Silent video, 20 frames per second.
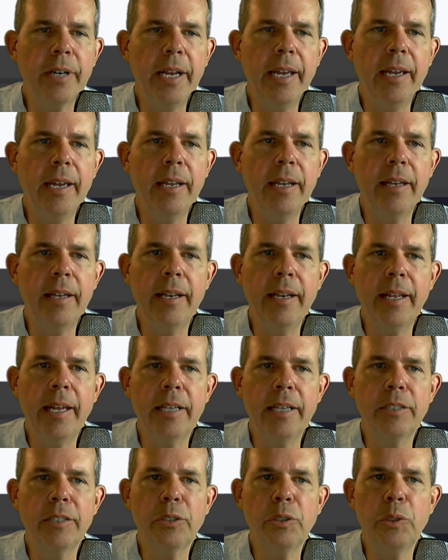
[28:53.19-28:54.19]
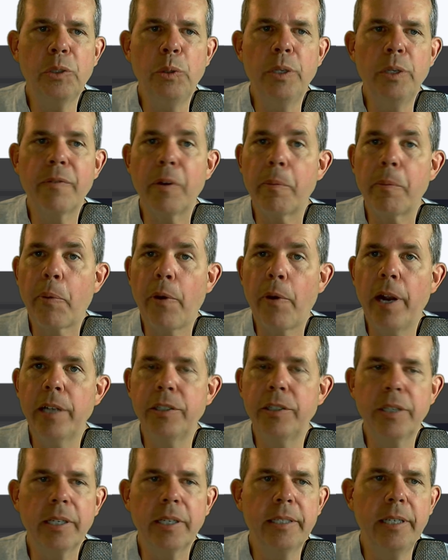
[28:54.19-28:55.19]
and it has two different
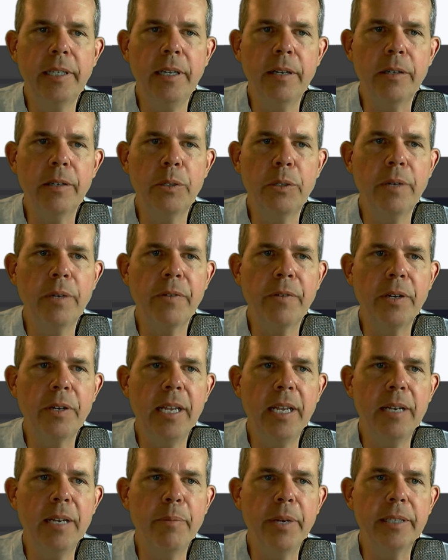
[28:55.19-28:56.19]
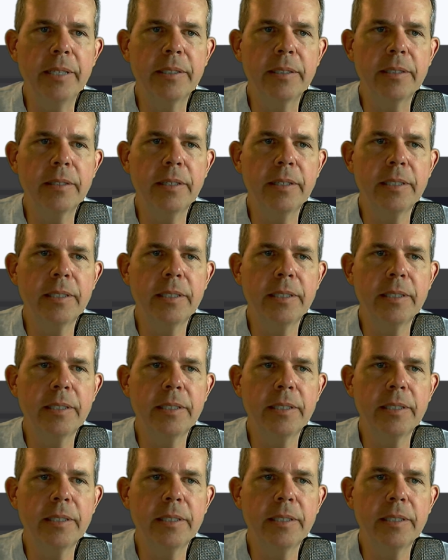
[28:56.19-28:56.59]
projects here, two different databases.